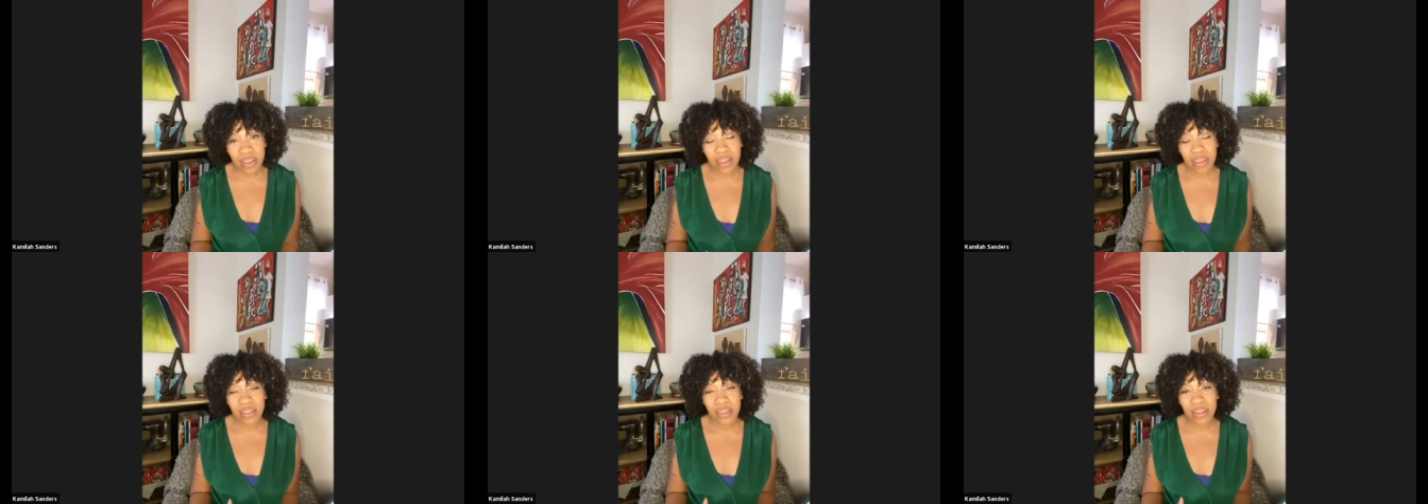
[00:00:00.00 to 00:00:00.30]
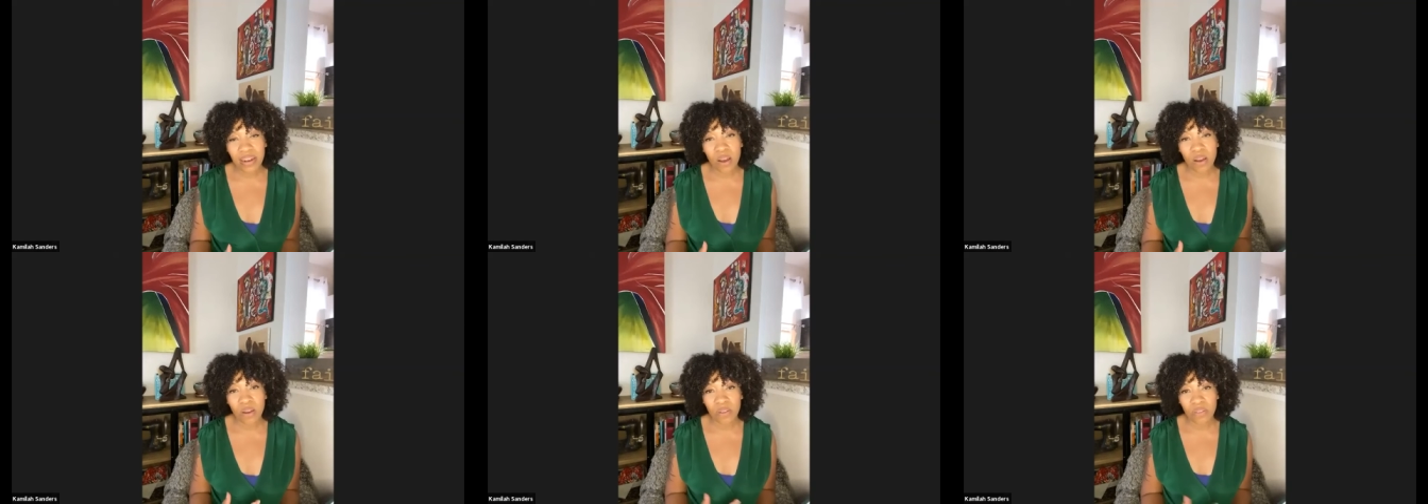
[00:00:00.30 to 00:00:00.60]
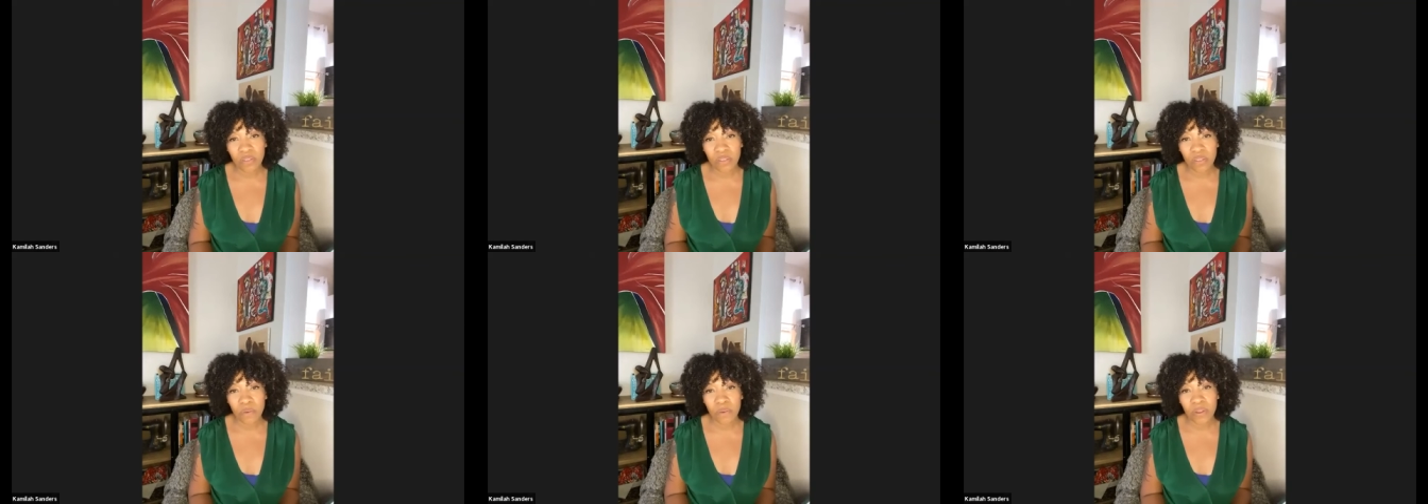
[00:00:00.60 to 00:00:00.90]
and then
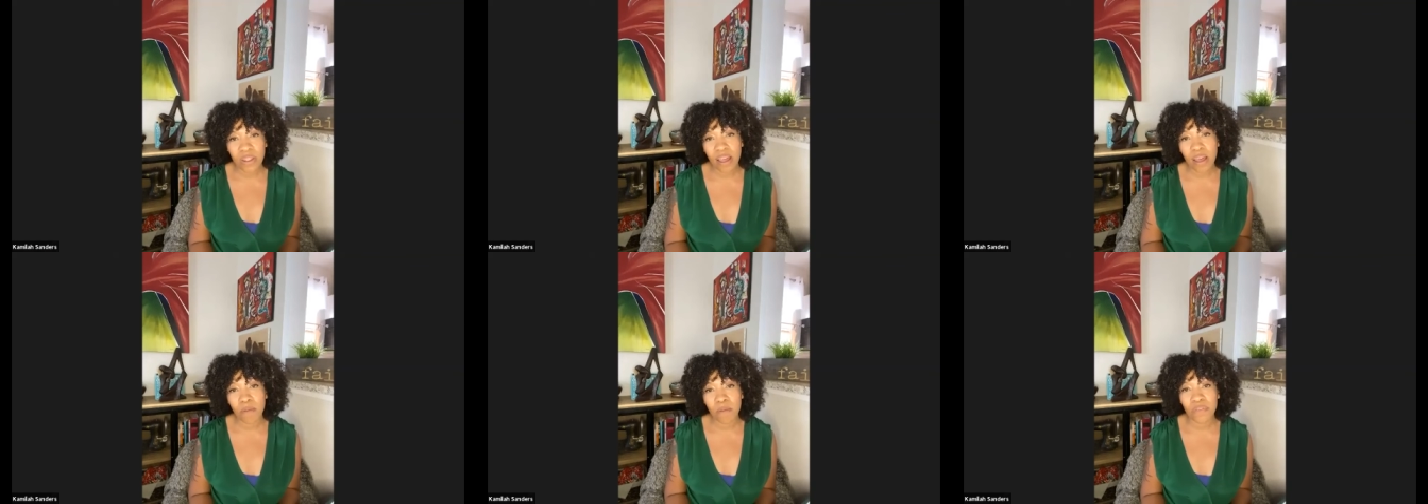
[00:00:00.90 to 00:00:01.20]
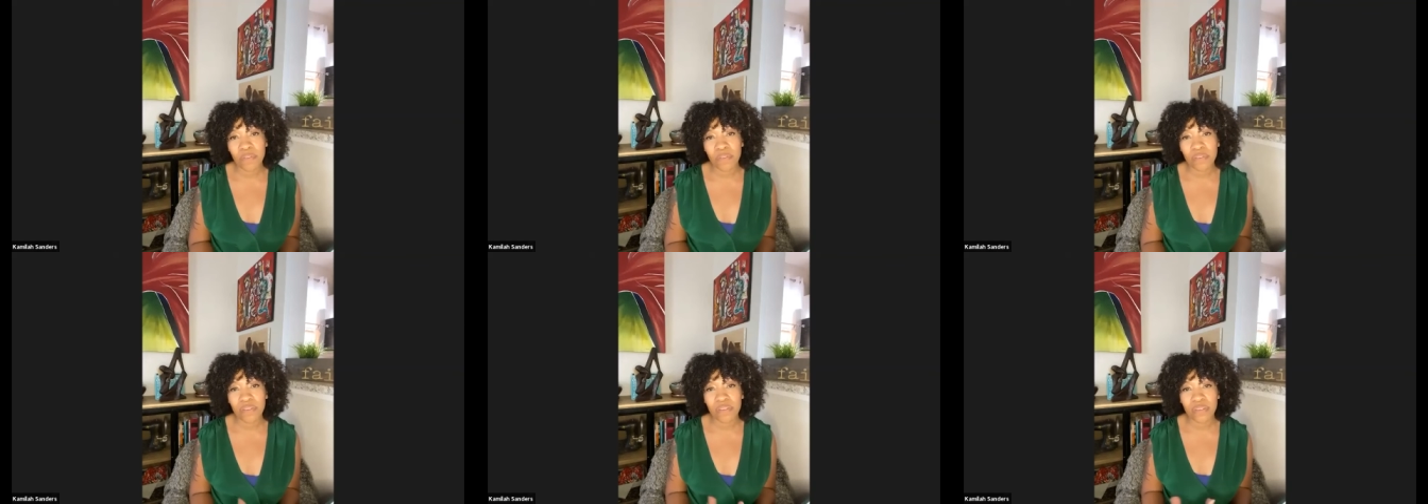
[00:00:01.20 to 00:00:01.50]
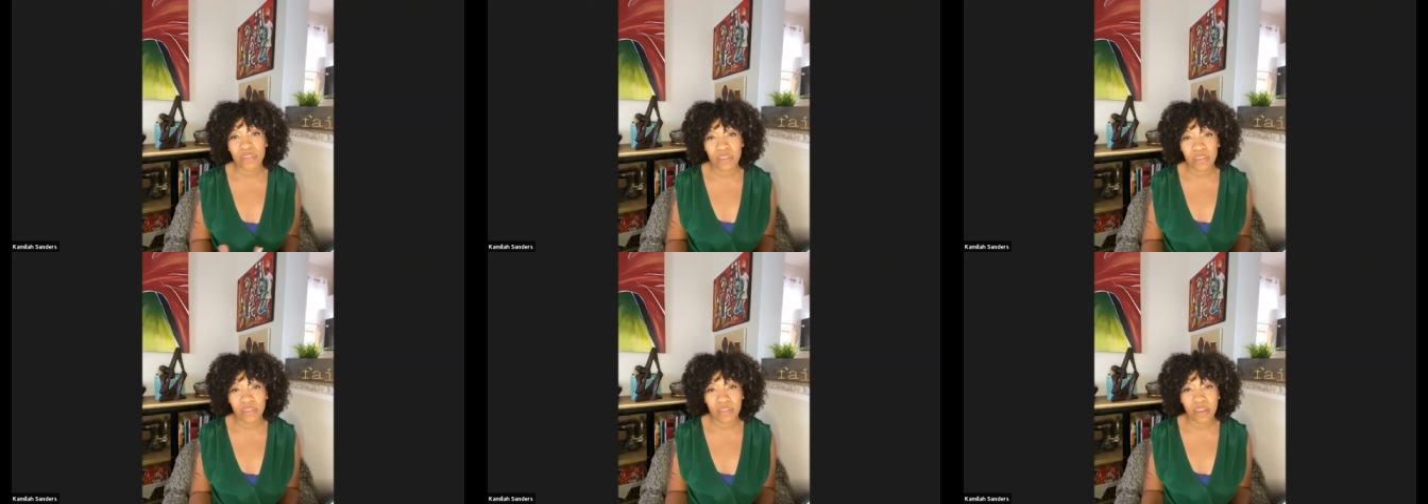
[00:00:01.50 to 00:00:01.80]
also it helps to
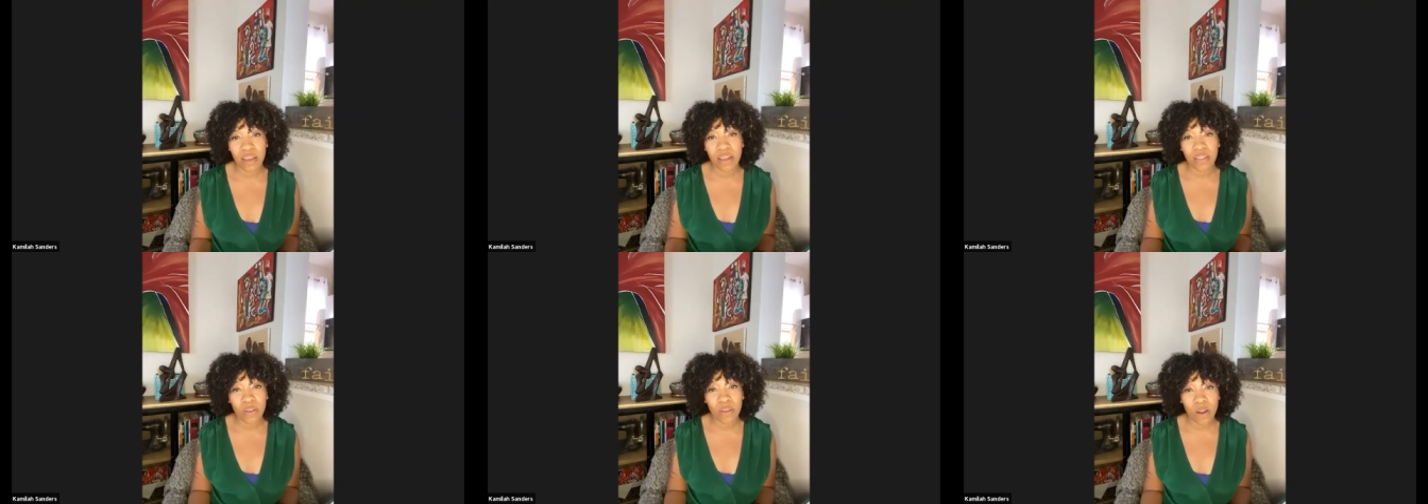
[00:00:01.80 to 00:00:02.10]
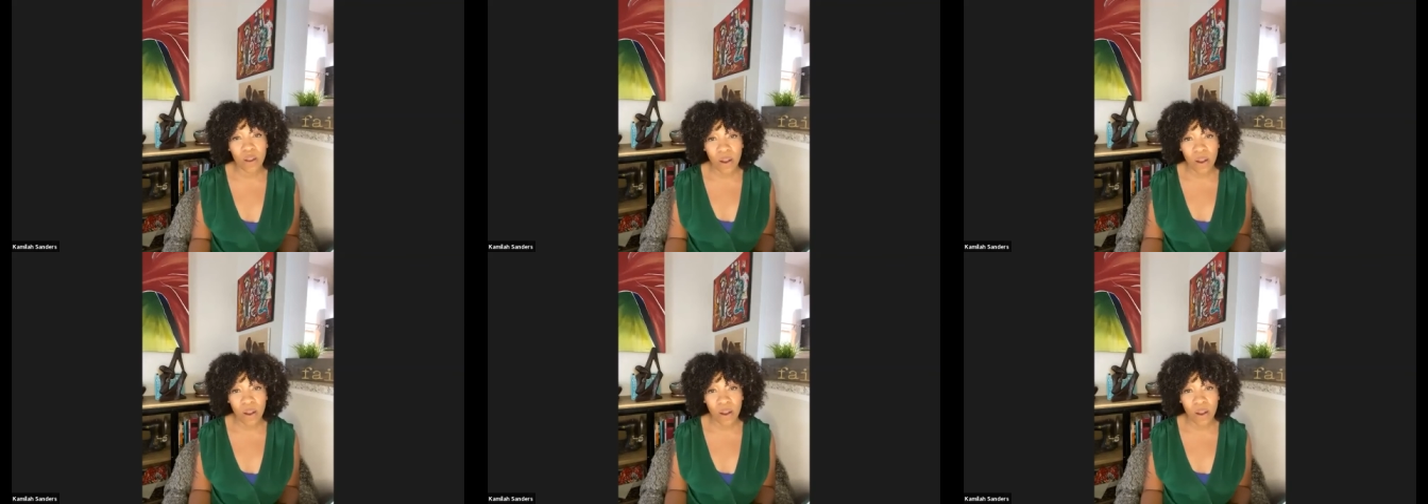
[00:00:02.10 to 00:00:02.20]
teach other